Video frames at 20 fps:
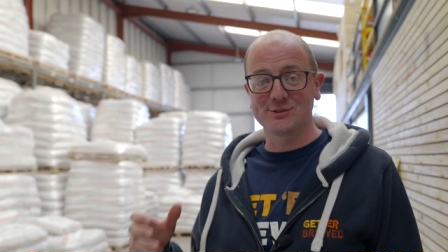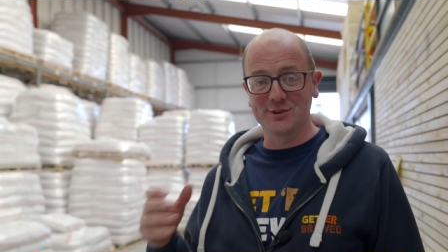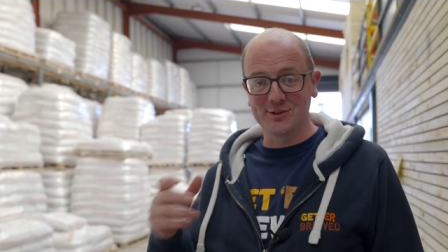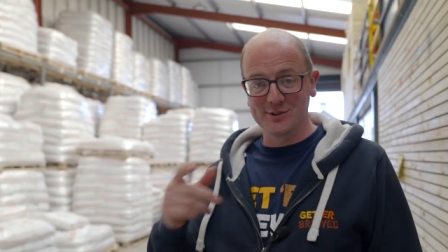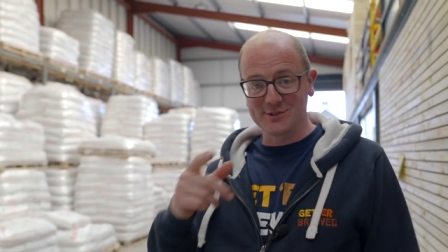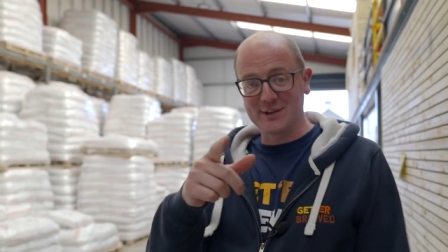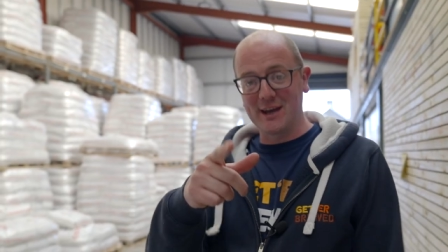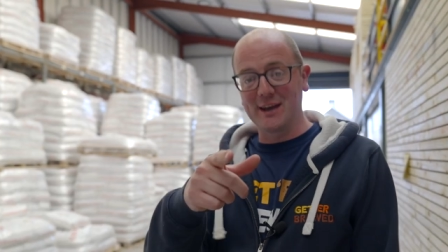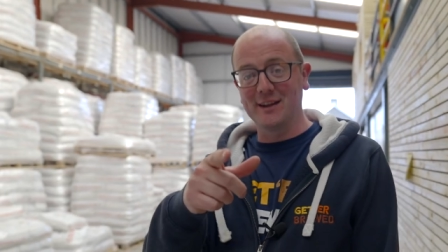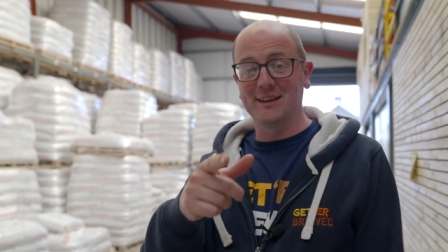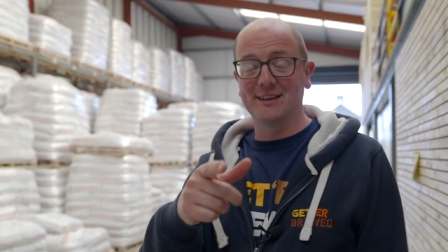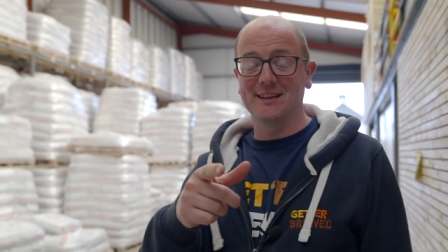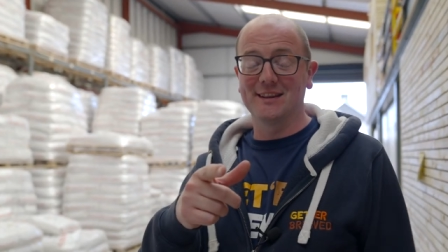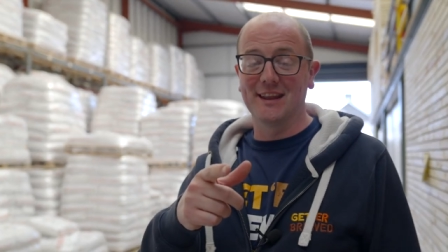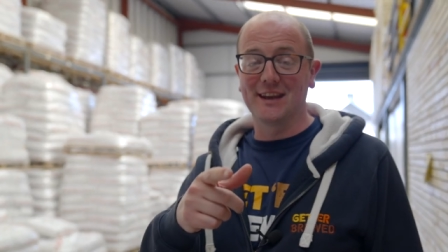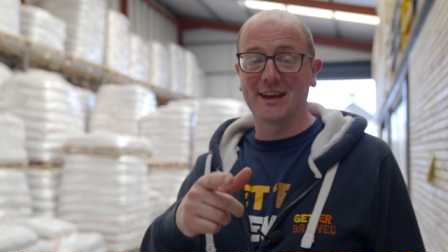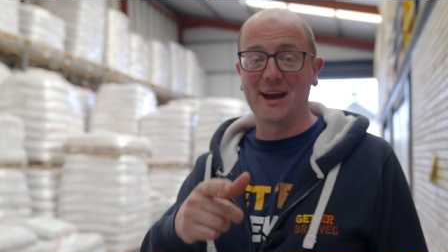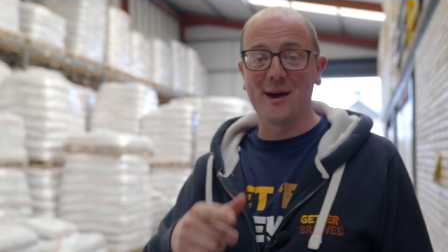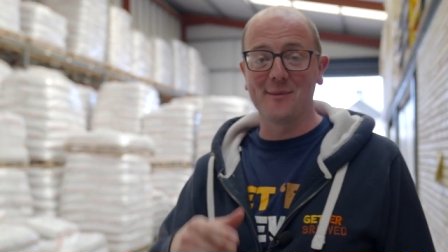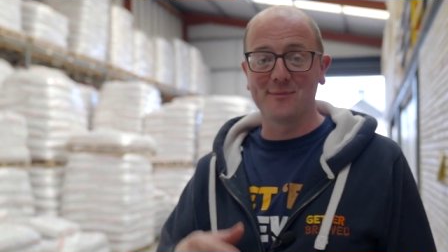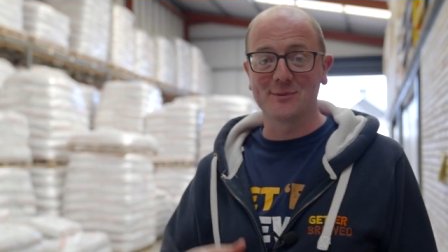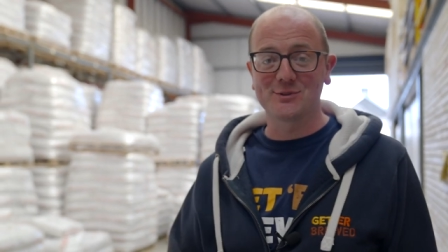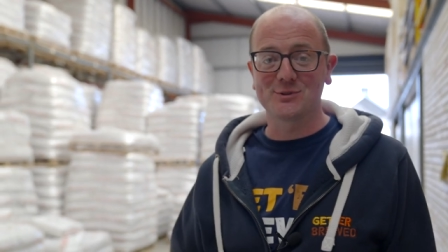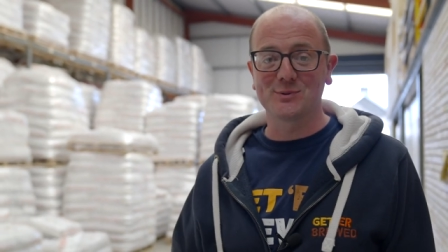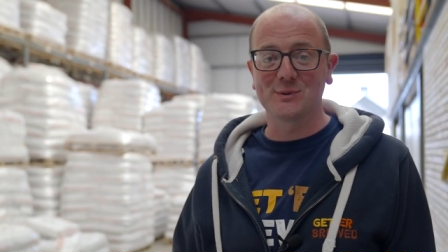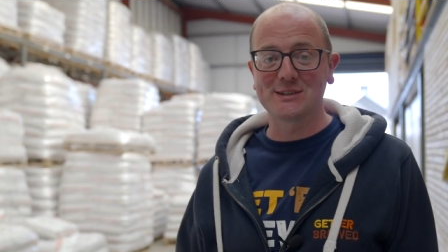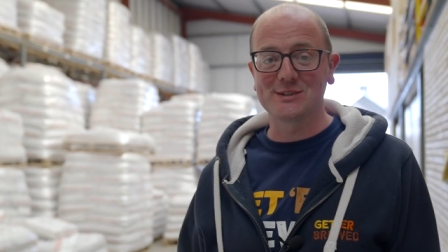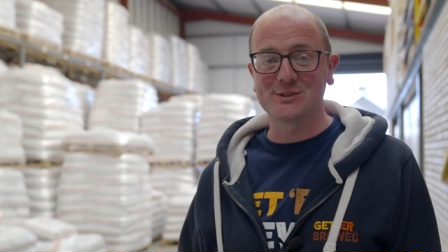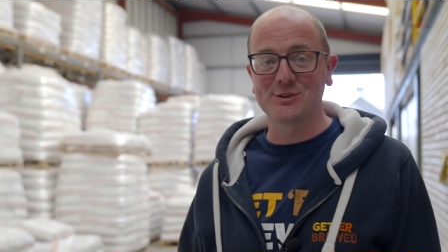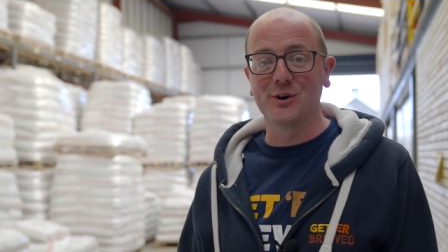soon as the camera
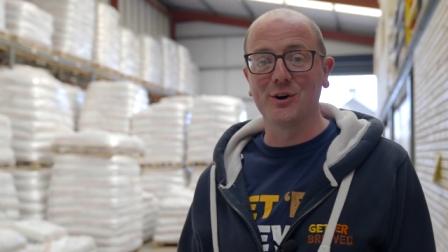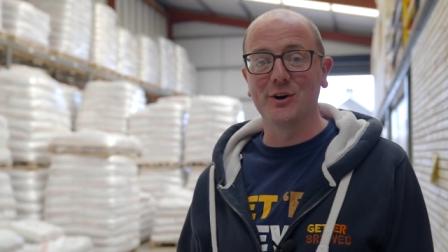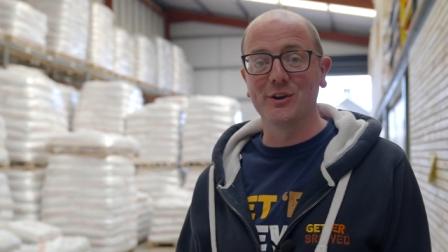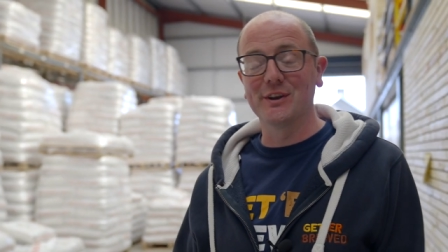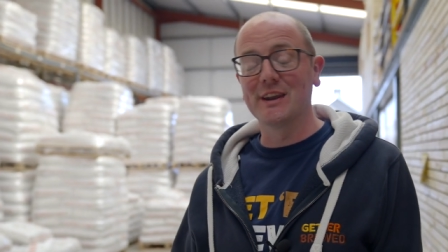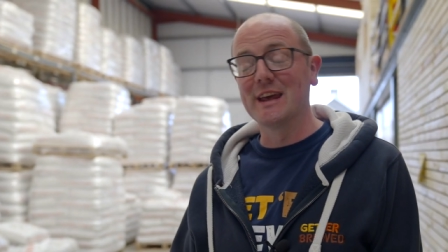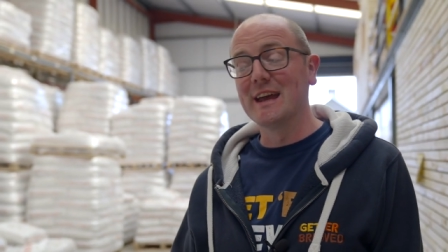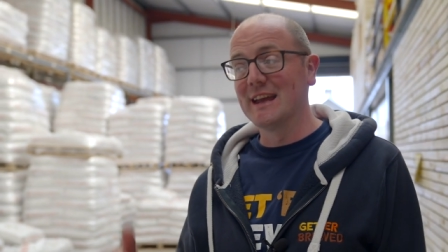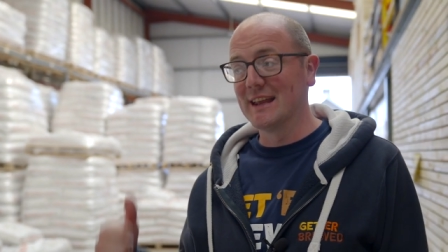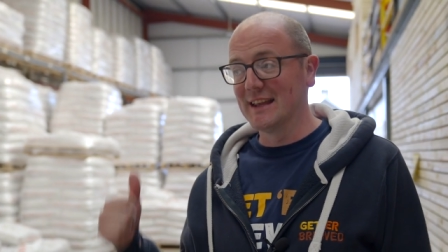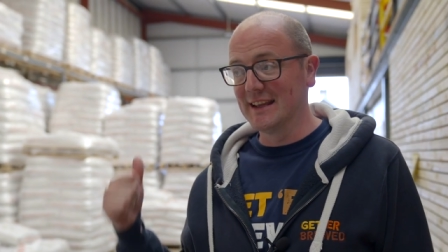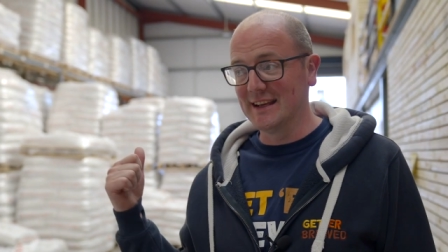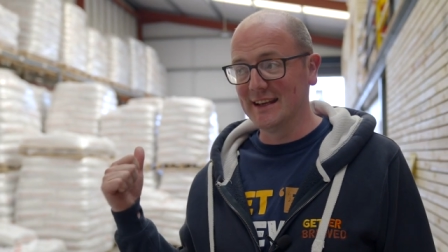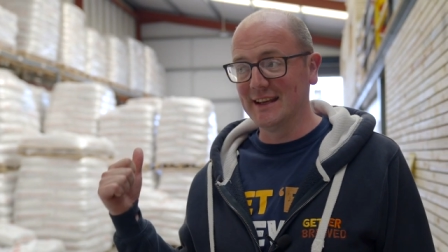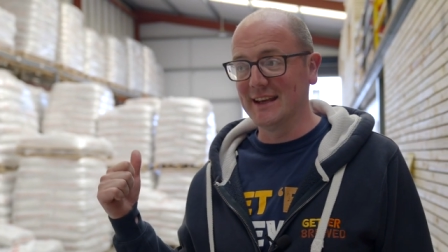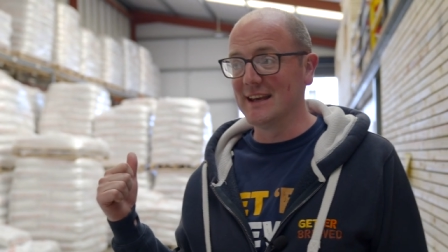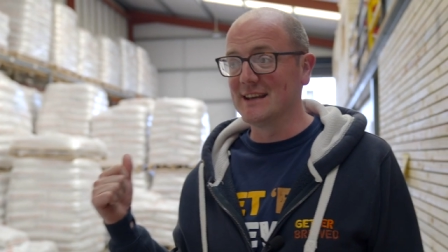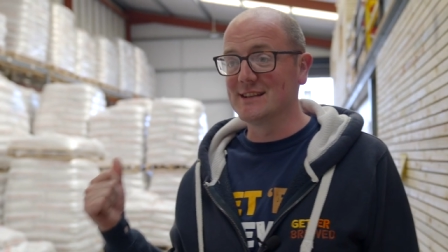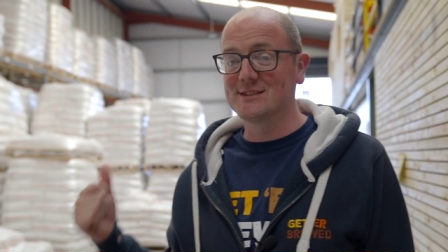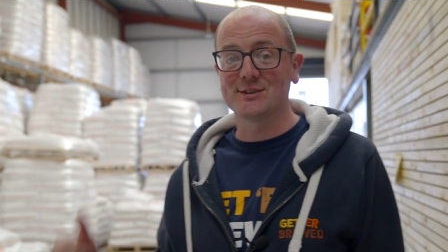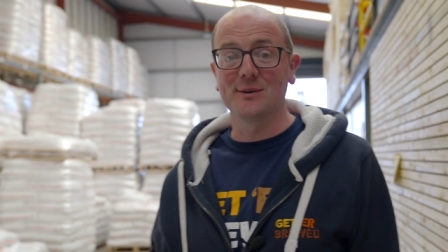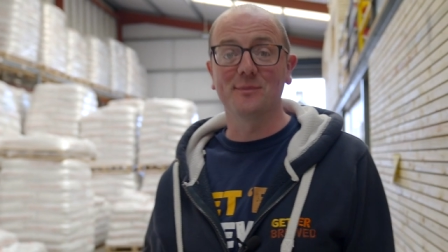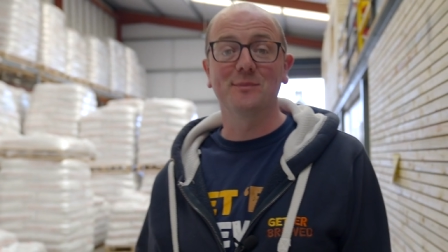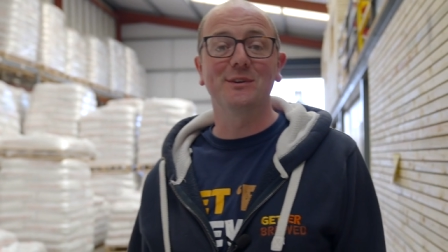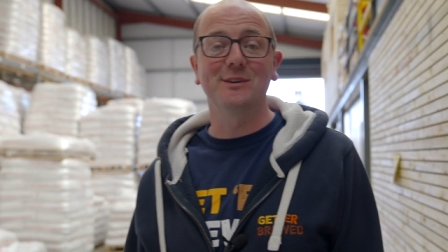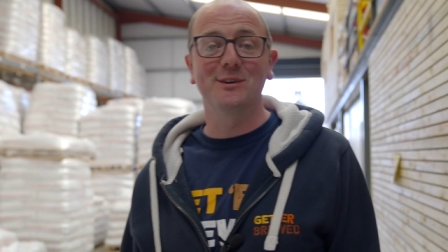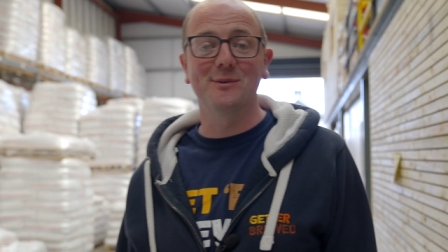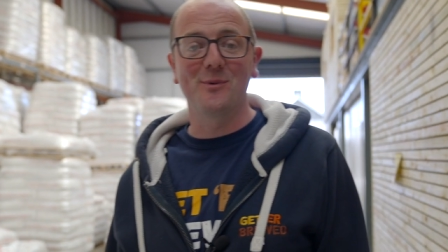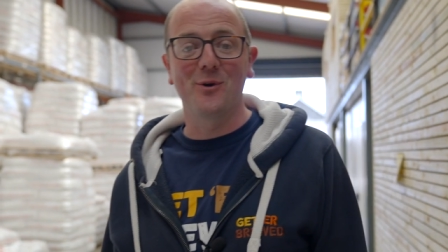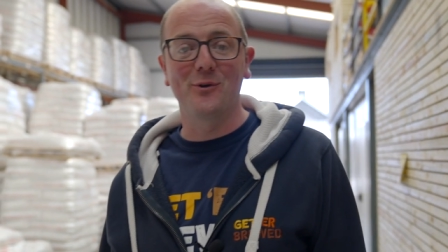switched on, he's
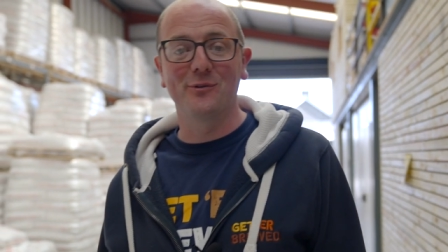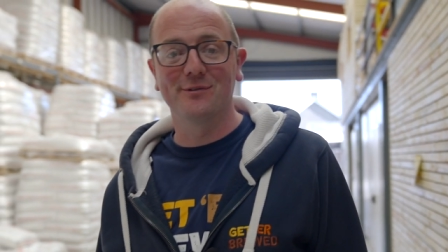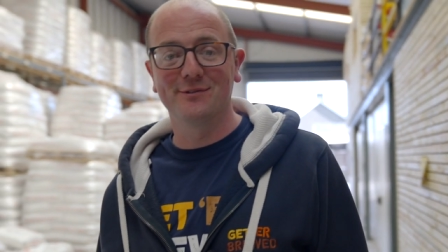something to move.